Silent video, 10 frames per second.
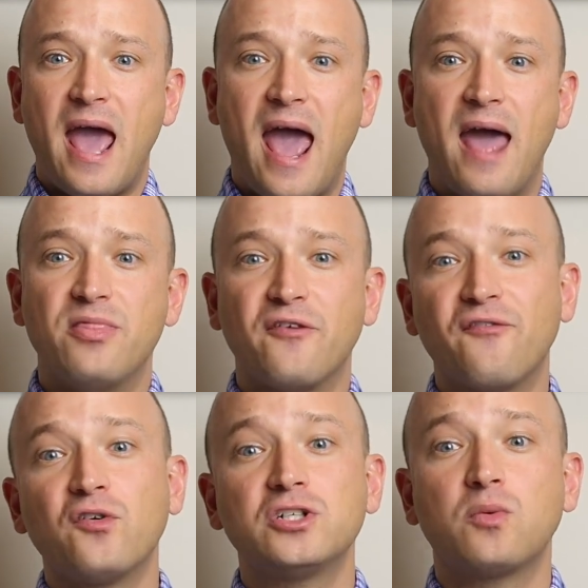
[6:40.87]
And the
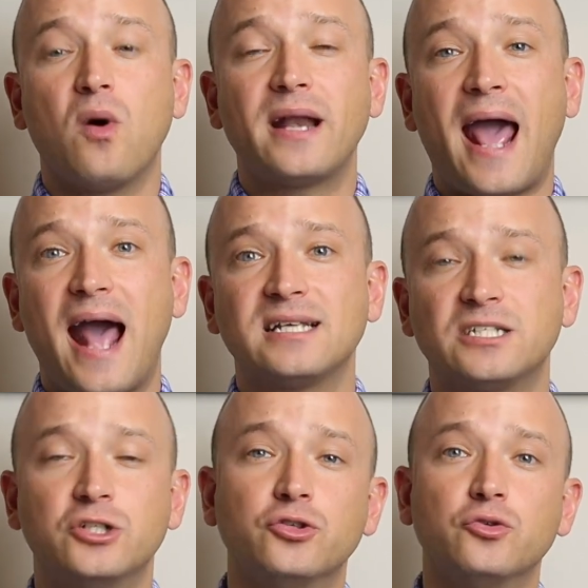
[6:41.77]
first one has
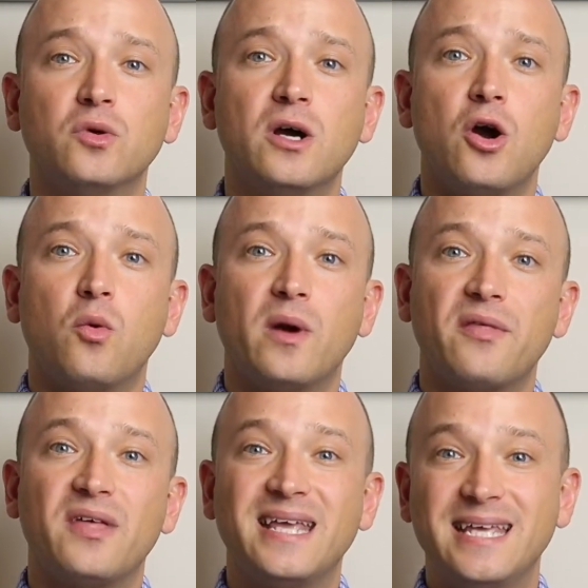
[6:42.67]
to do
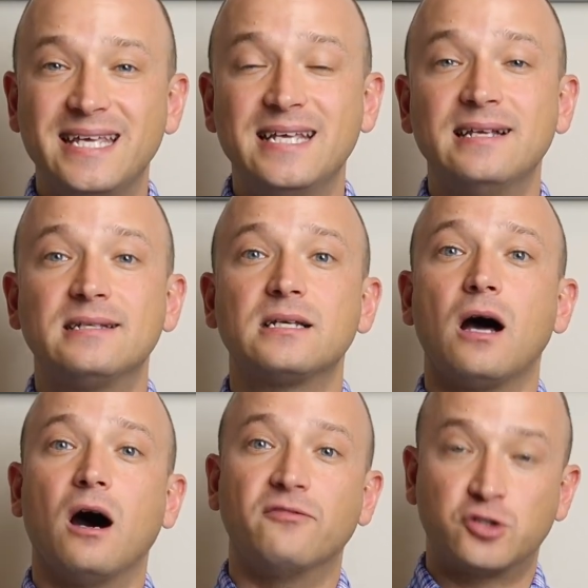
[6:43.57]
with ease
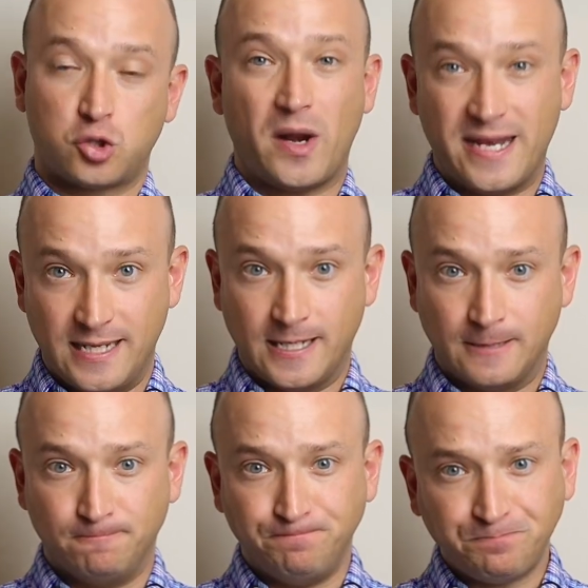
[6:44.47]
of trading
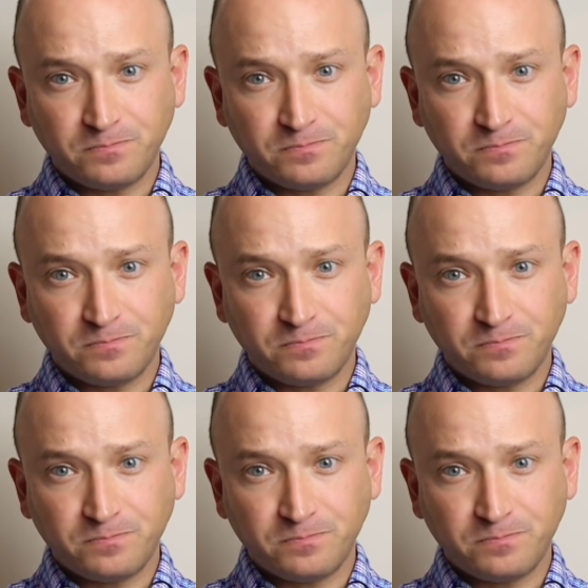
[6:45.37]
it.